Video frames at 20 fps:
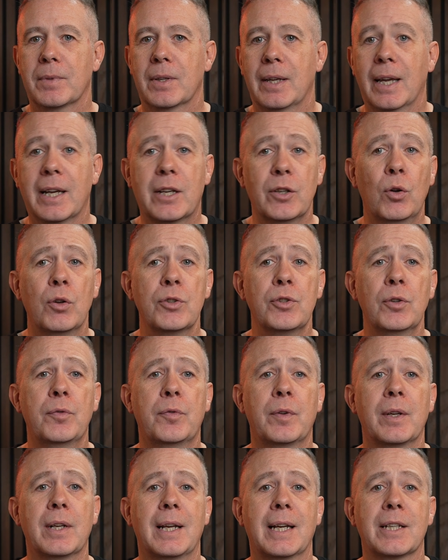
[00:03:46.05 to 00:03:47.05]
It can also
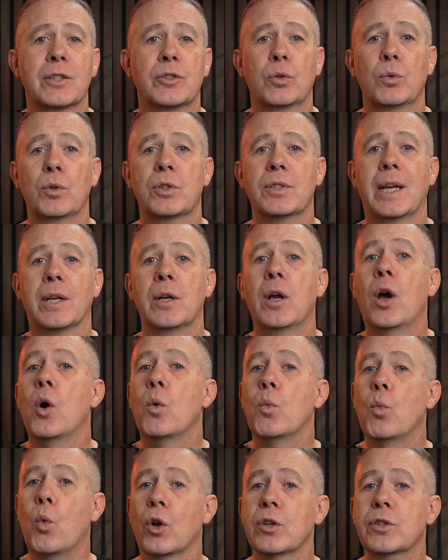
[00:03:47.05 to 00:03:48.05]
feel like Toolset
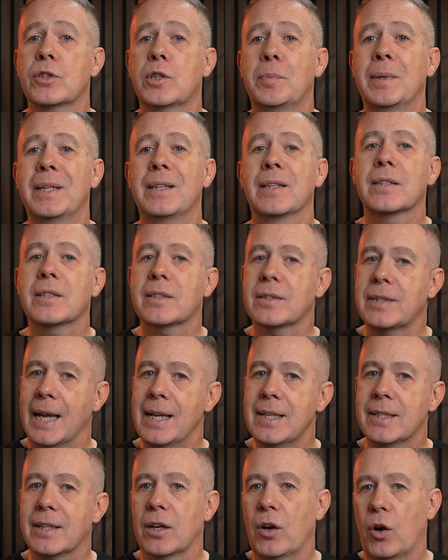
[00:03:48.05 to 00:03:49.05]
wants to be the
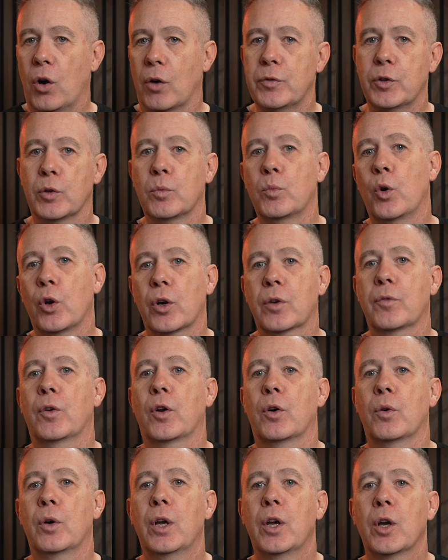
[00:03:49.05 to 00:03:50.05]
center of your
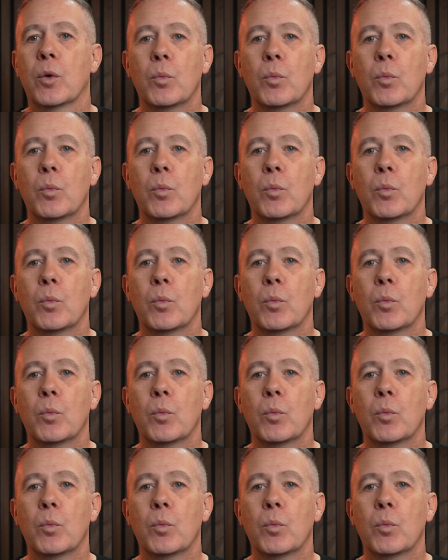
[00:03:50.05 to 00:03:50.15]
workflow,